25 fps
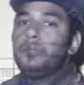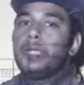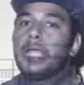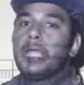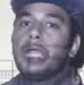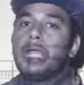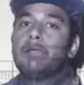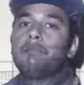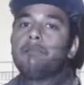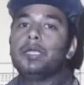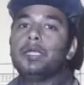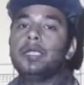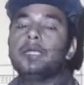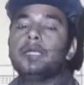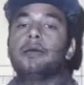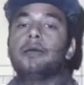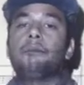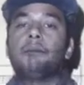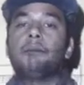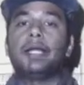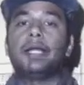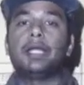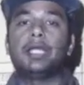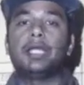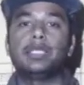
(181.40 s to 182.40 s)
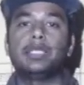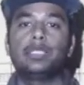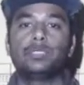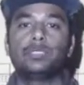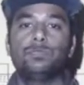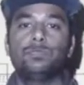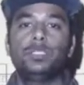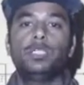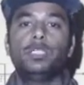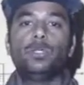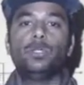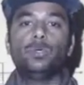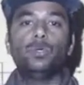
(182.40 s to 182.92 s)
having particles
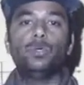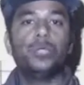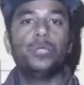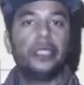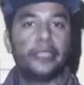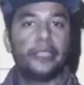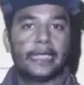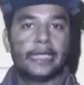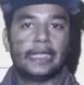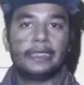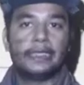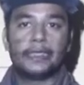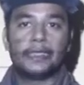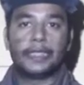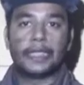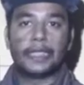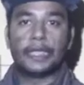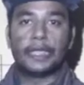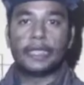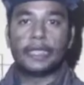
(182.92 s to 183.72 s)
with low density.